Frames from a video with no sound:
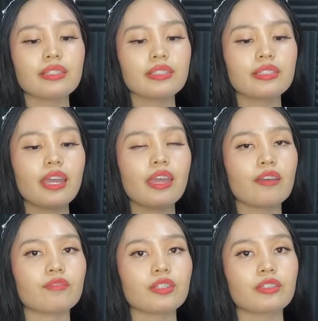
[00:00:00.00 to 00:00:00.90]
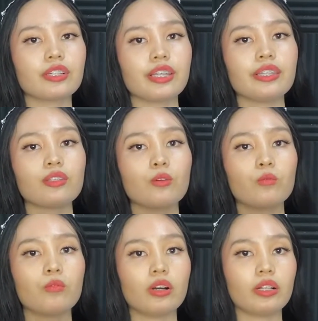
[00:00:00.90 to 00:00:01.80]
is the Evergreen
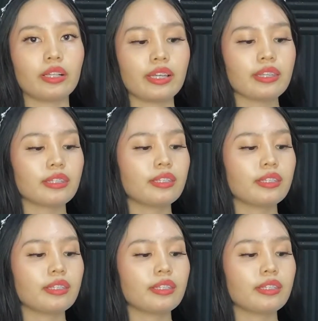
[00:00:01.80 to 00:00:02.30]
wallet.